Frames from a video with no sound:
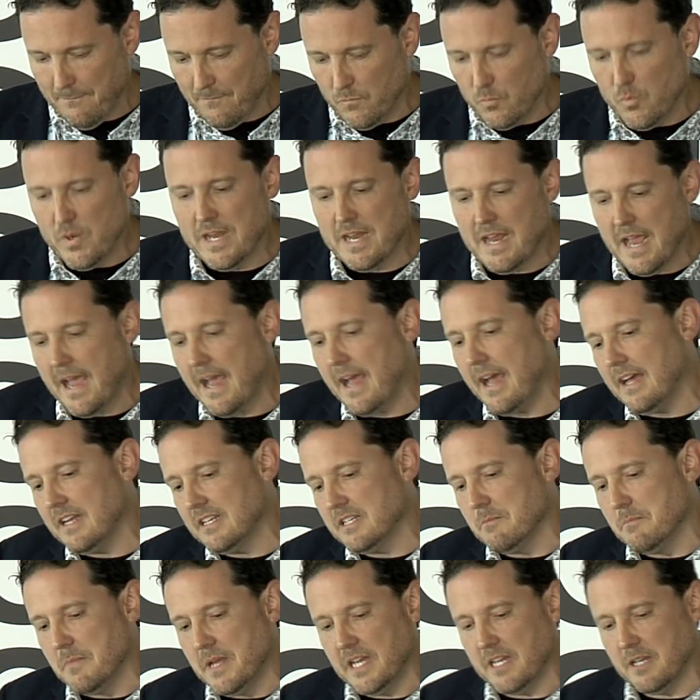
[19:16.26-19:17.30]
we had
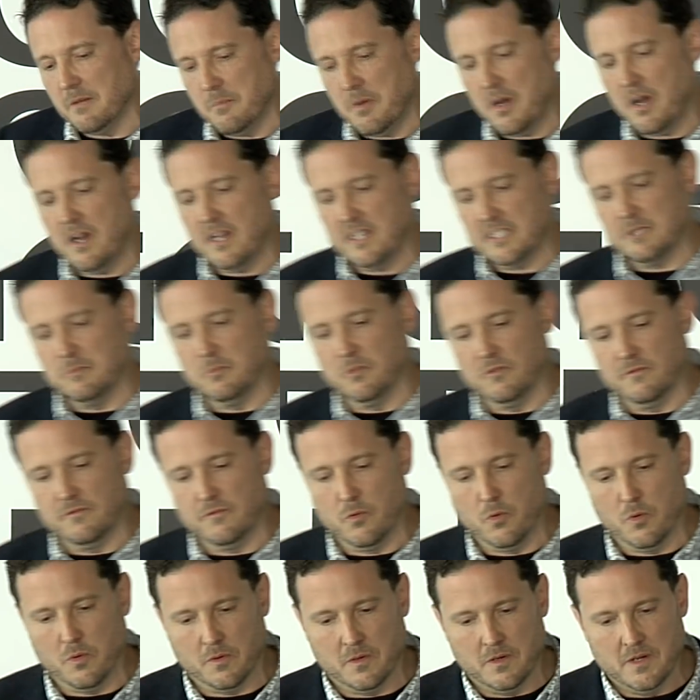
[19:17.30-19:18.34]
to make it possible
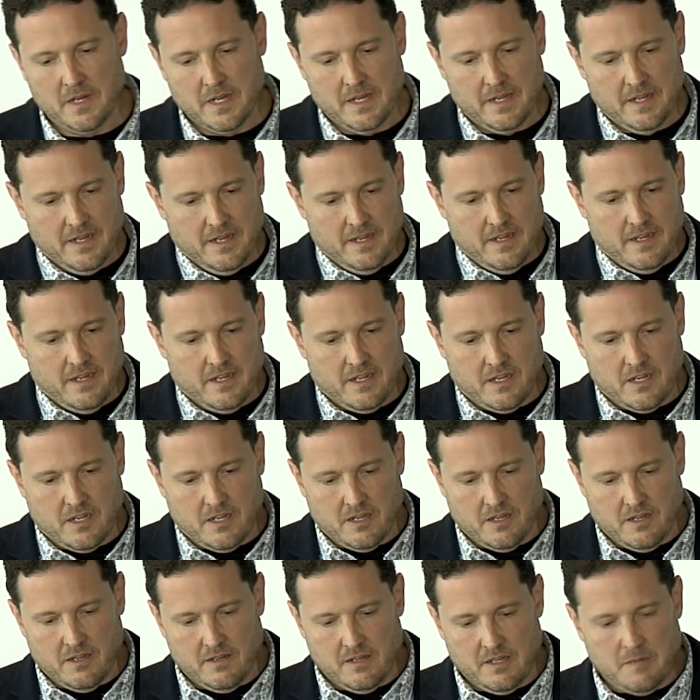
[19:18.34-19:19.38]
for
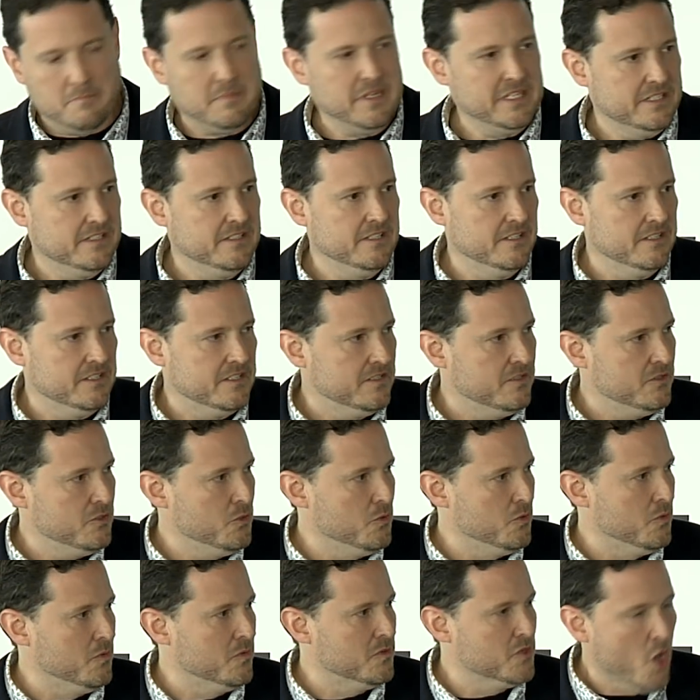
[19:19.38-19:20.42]
a business
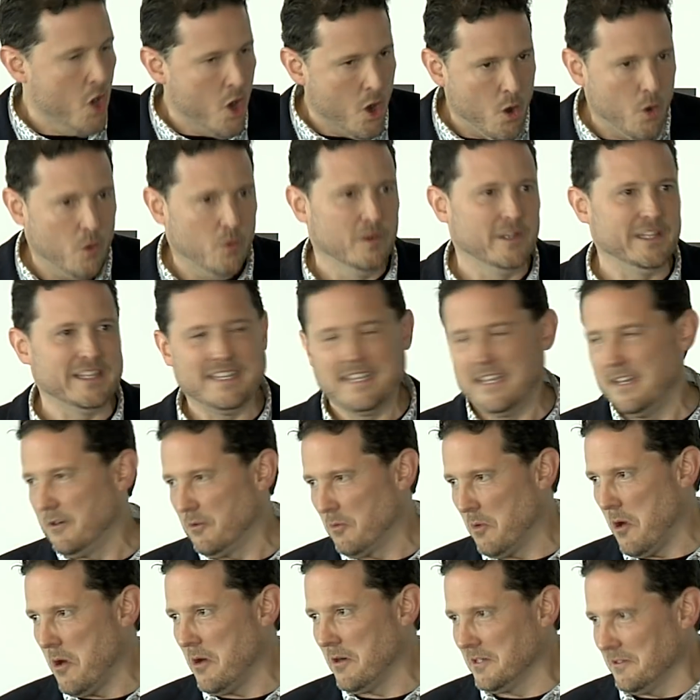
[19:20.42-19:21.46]
to totally get it
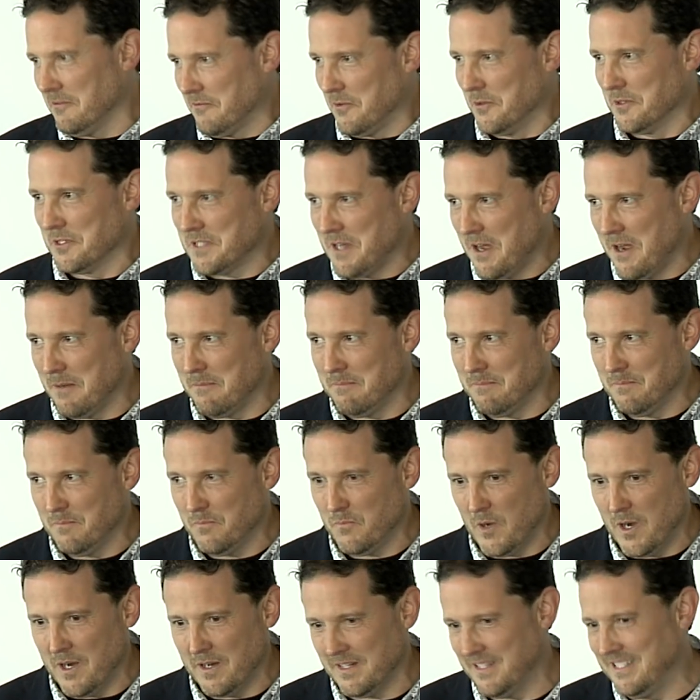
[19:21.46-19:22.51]
wrong the first time,
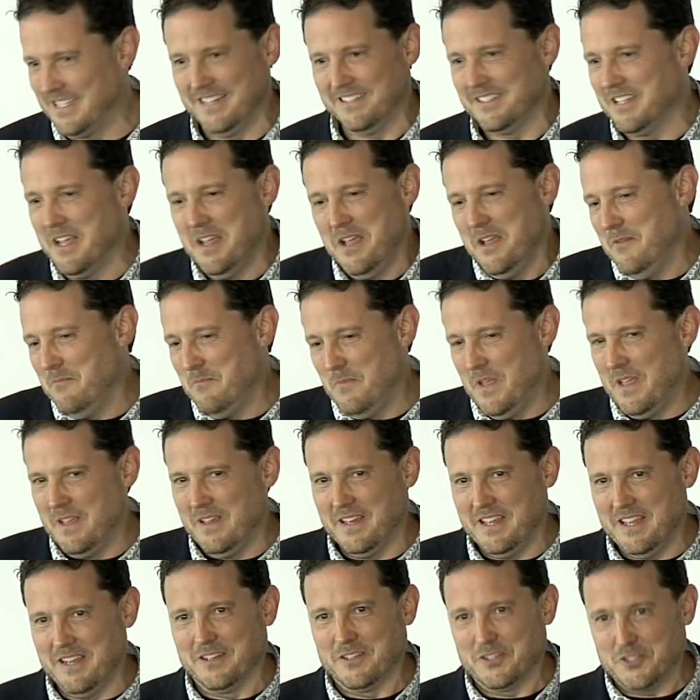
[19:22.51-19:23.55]
right? Because that's,
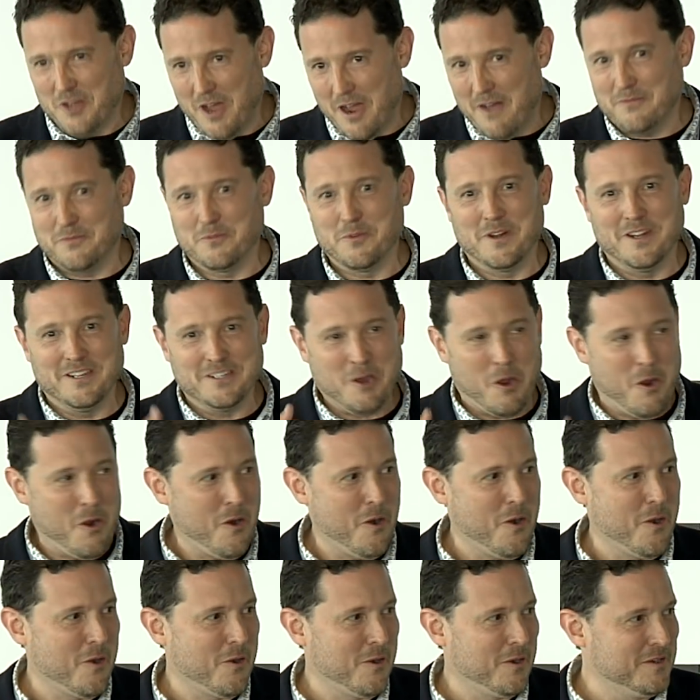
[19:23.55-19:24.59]
again, software is
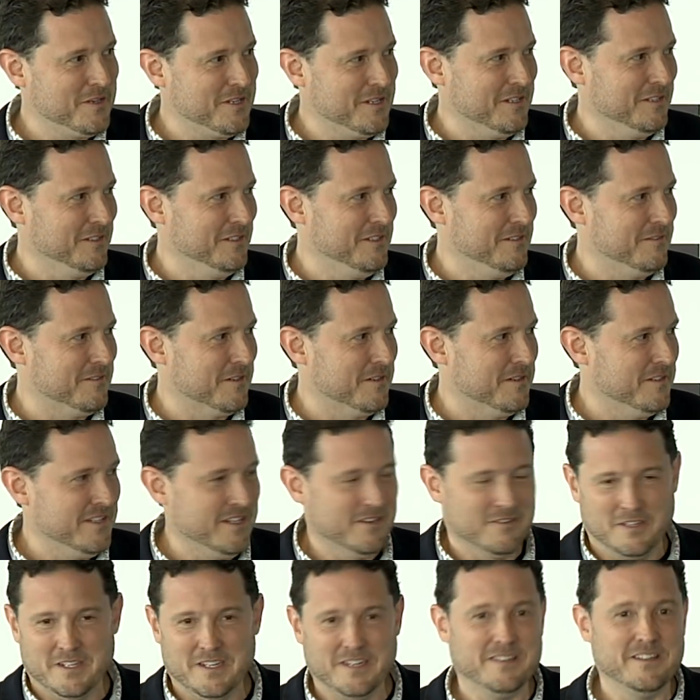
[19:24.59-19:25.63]
hard to deliver. You
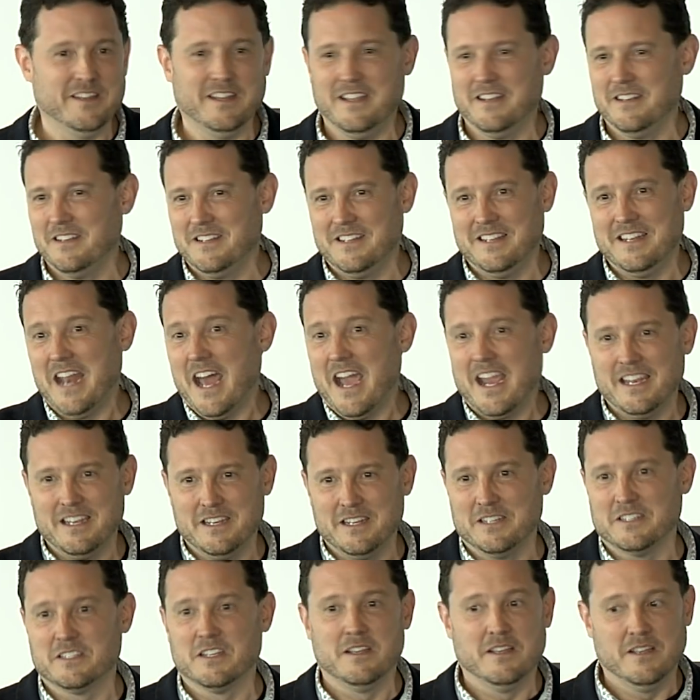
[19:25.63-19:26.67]
know, in the
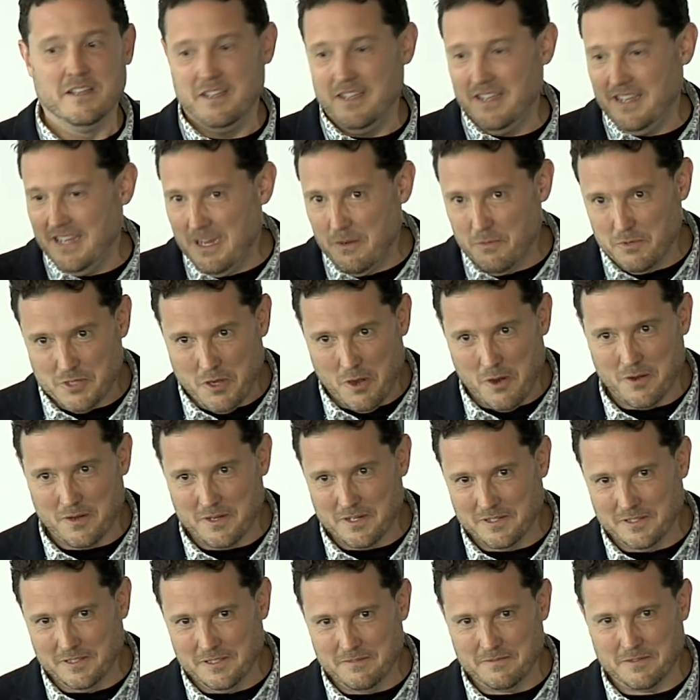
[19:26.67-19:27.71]
90s, it was hard
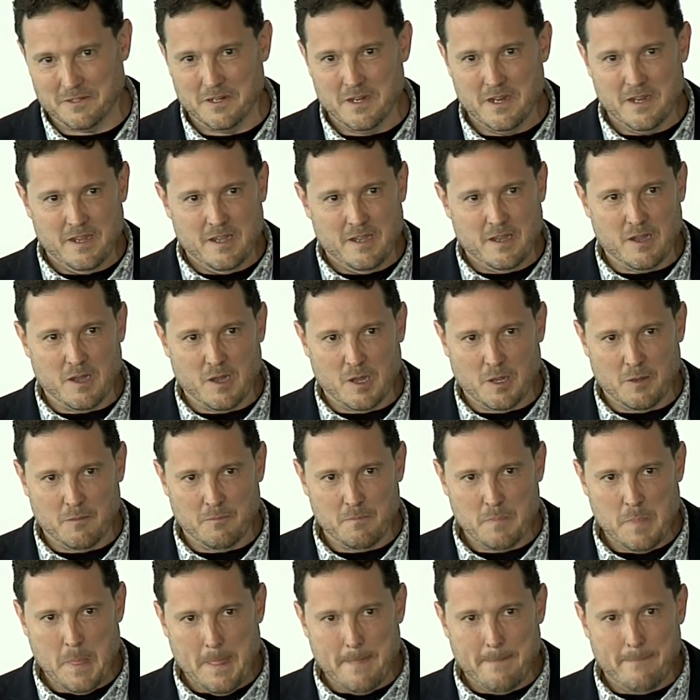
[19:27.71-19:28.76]
to deliver.
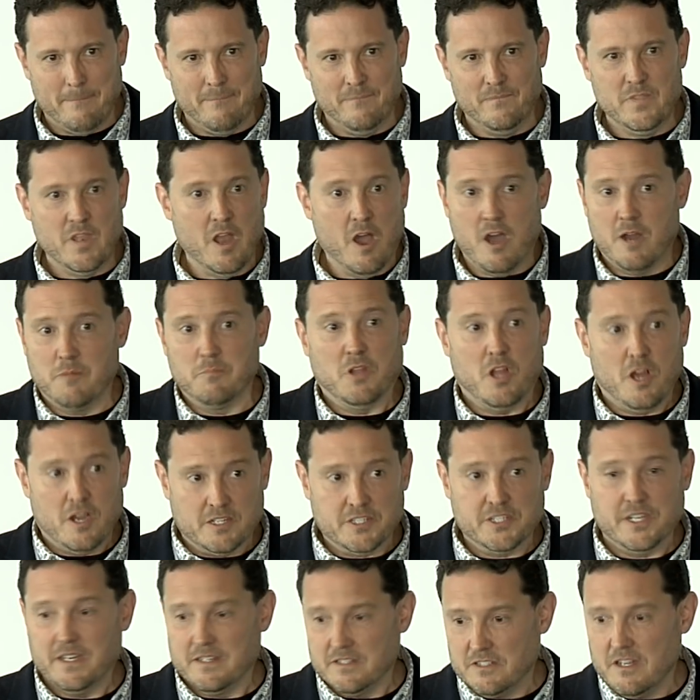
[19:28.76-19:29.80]

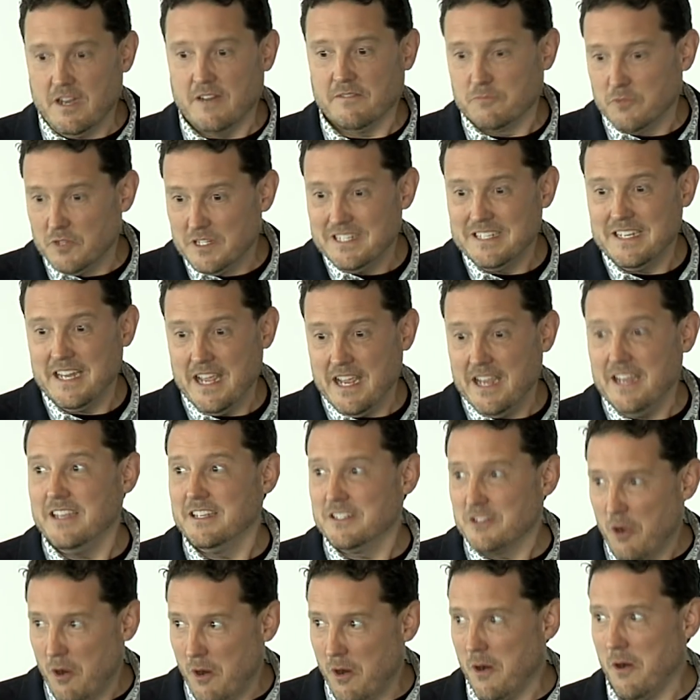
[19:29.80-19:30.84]
Non-blockchain software today
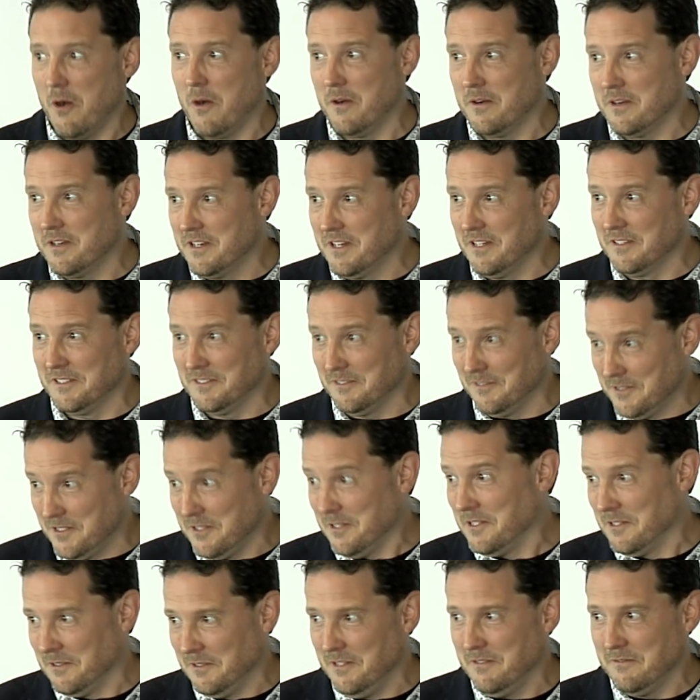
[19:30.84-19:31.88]
is hard
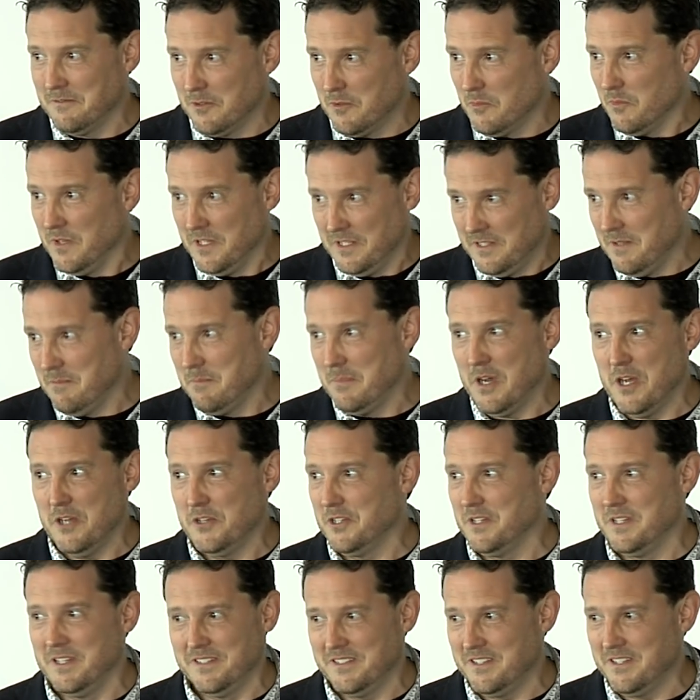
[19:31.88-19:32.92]
to deliver with a
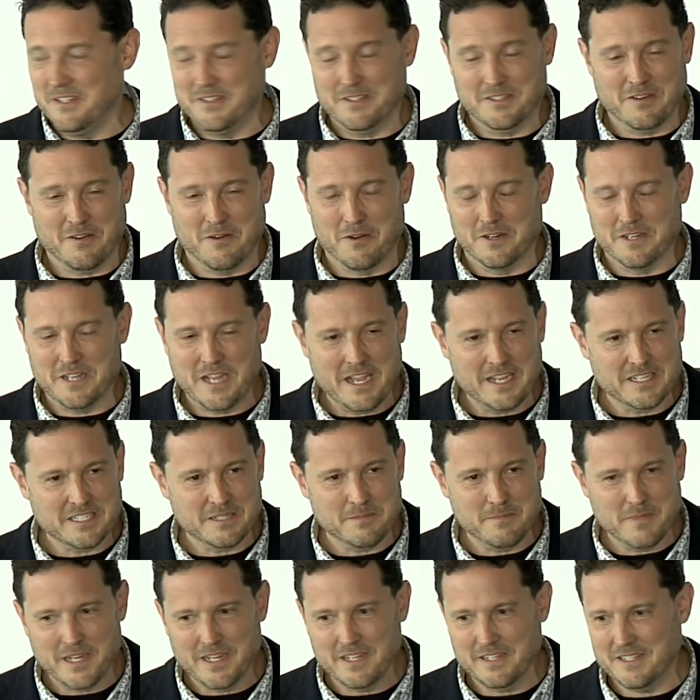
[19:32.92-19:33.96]
budget. It's hard to
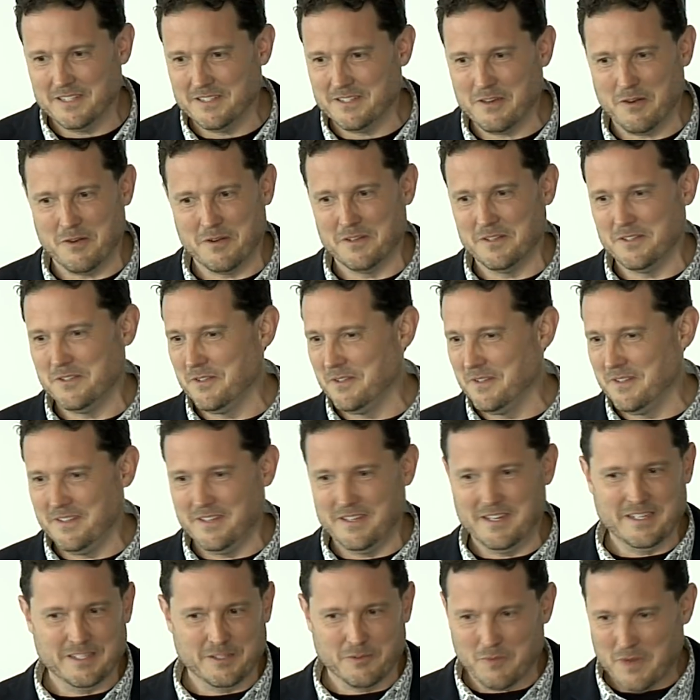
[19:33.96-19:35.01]
estimate. It's hard to
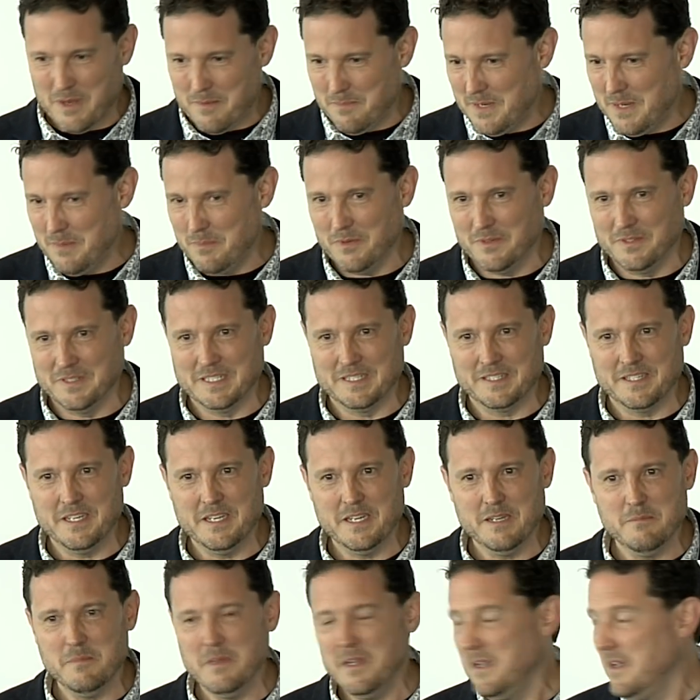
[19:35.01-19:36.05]
get the right people on the
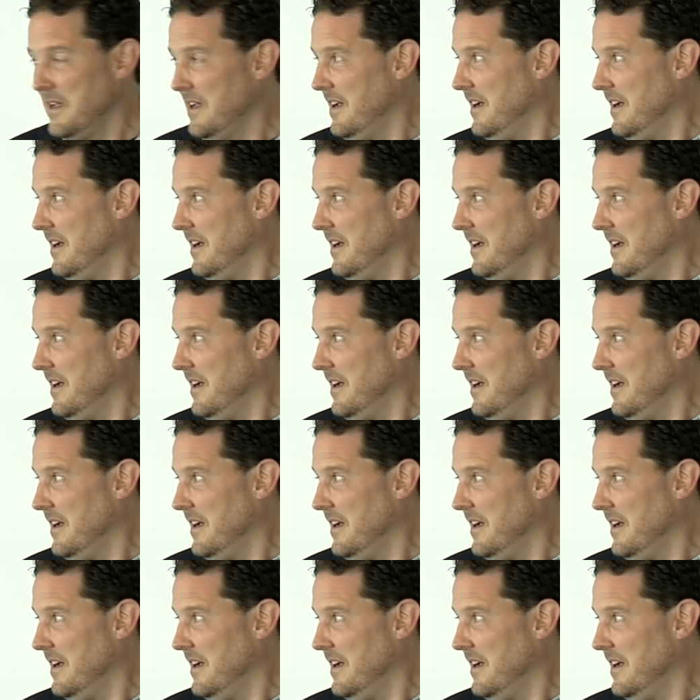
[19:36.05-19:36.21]
team.